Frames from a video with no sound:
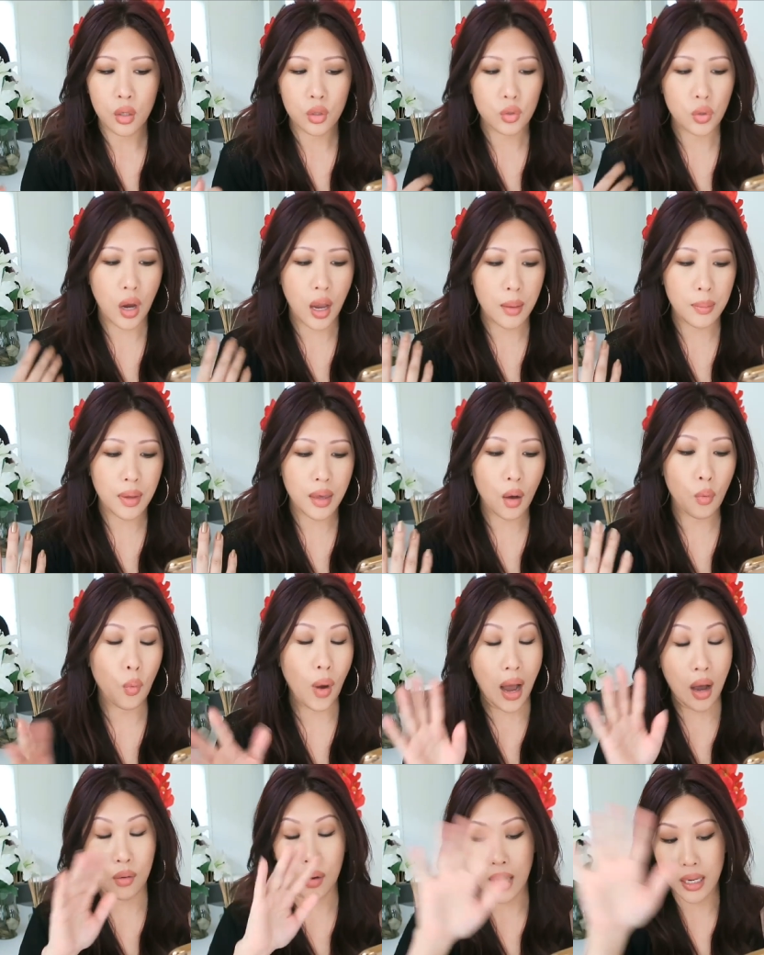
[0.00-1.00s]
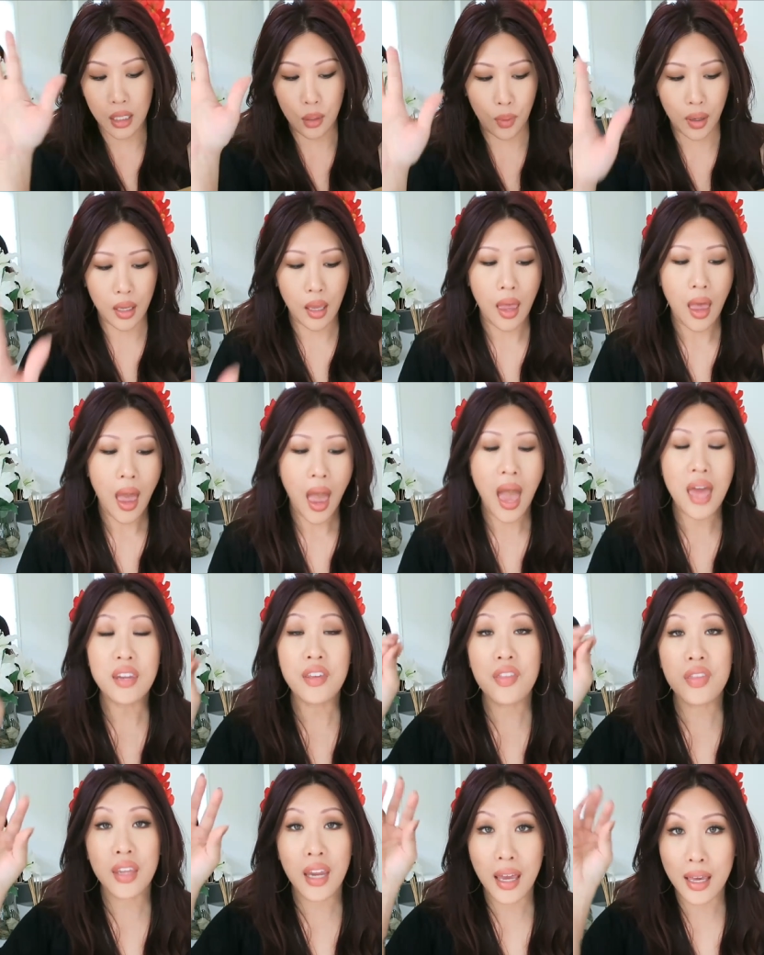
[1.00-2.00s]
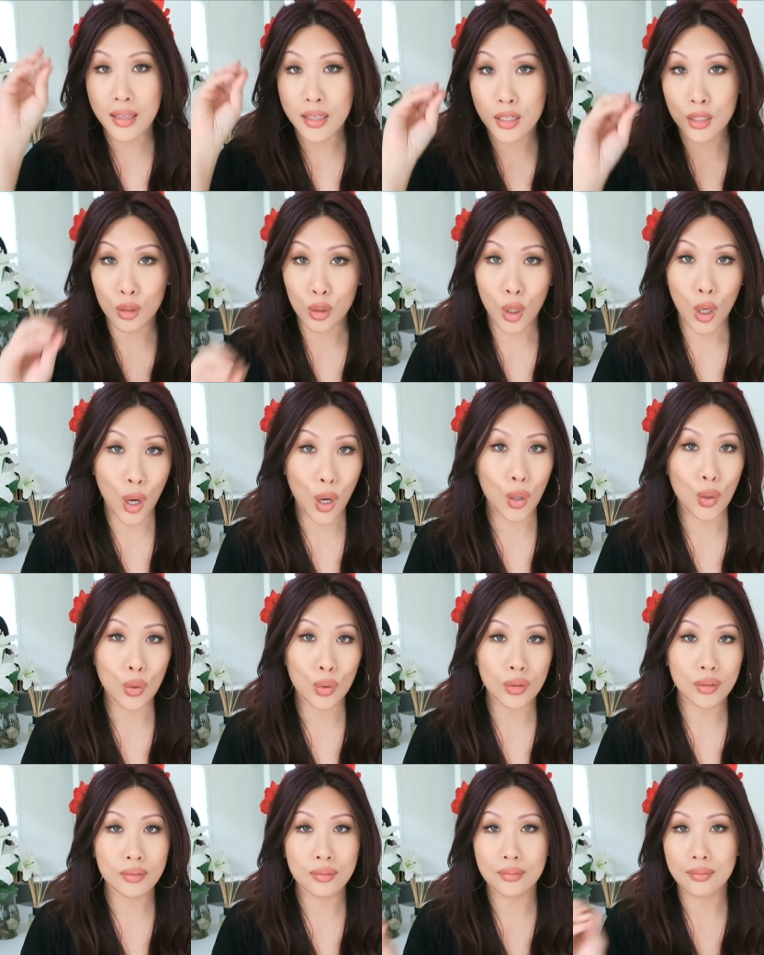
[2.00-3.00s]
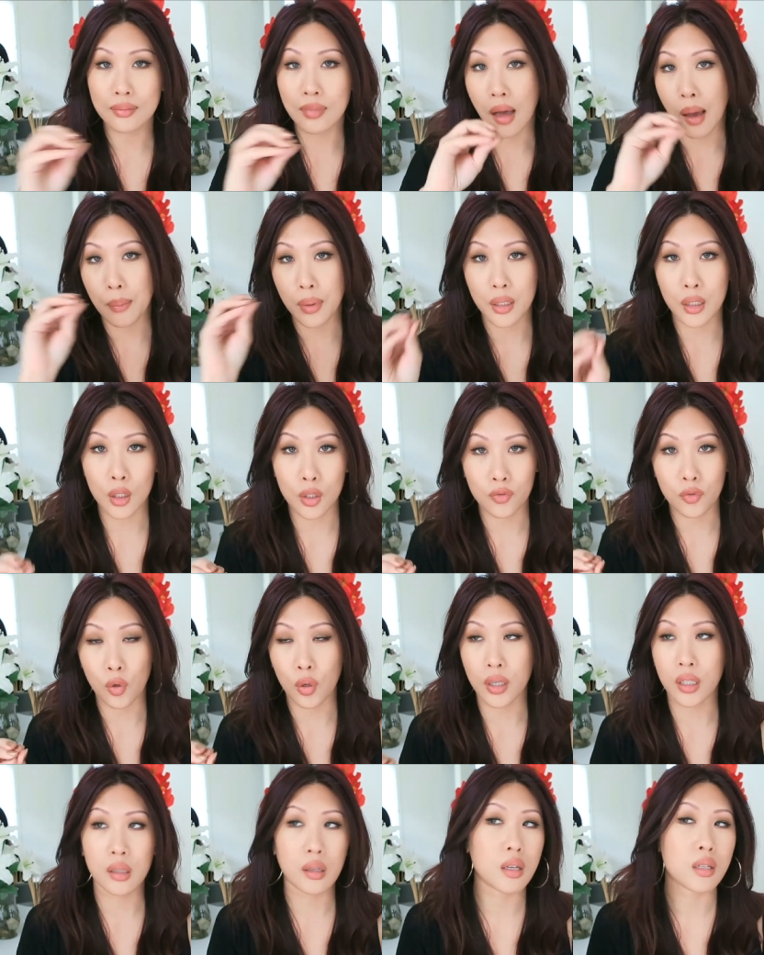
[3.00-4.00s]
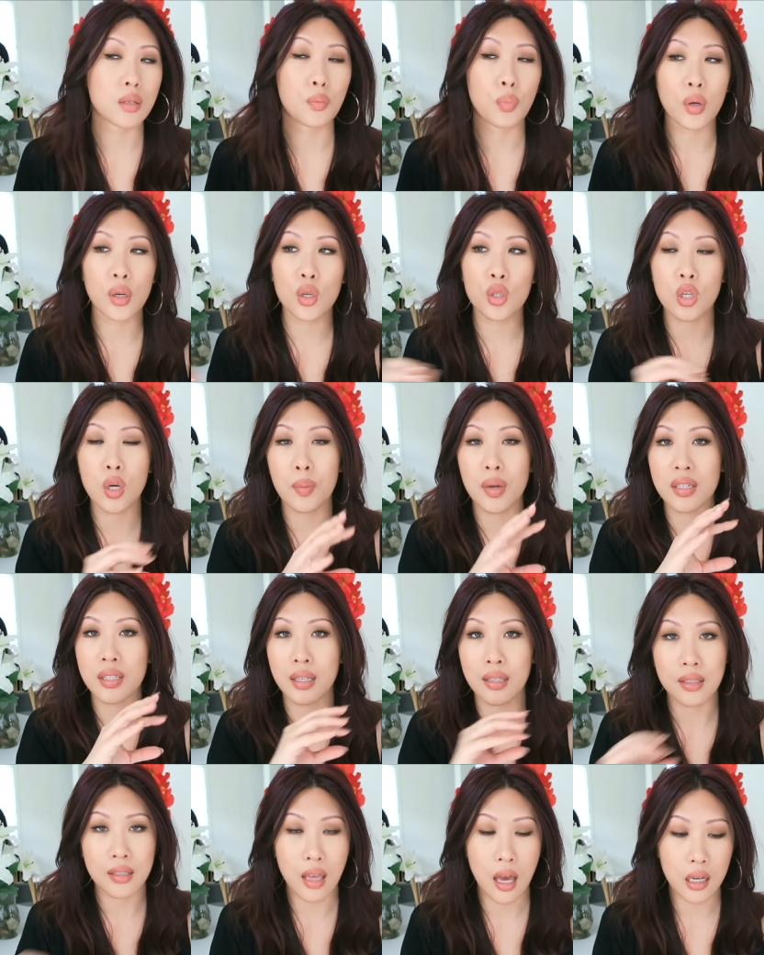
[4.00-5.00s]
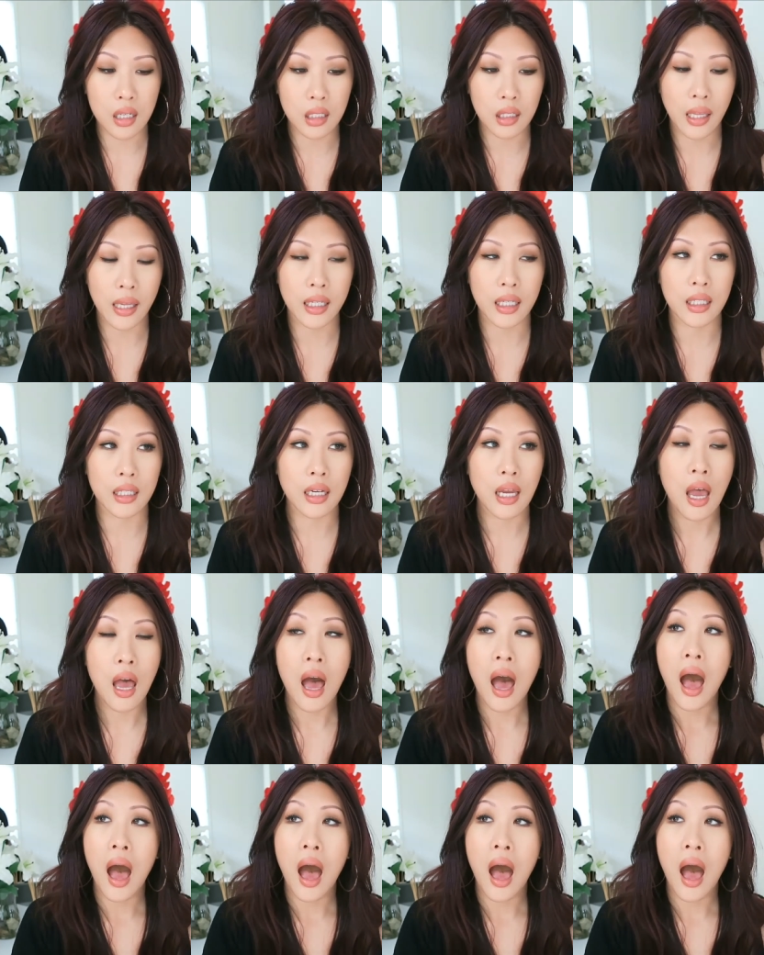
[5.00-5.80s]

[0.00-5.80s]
Trimet, wow, anyway. Anything that ends in cone, I'm gonna avoid because I'm pretty sure my skin's not gonna like it.